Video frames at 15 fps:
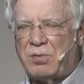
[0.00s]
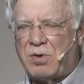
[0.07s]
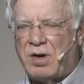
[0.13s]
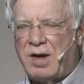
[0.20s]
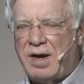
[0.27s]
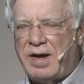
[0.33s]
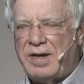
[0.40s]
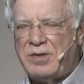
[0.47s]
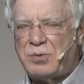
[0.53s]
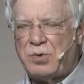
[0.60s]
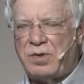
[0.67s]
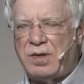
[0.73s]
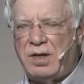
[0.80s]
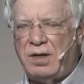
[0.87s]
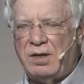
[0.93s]
Rise
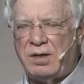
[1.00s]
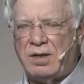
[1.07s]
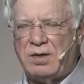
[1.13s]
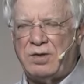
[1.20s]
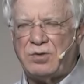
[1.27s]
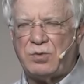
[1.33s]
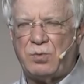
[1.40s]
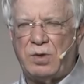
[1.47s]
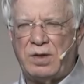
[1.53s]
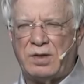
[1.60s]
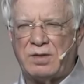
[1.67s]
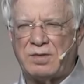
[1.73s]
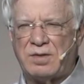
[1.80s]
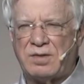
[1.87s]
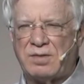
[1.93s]
with healing in his
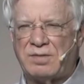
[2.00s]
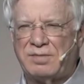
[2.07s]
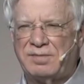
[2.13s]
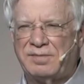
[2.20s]
wings.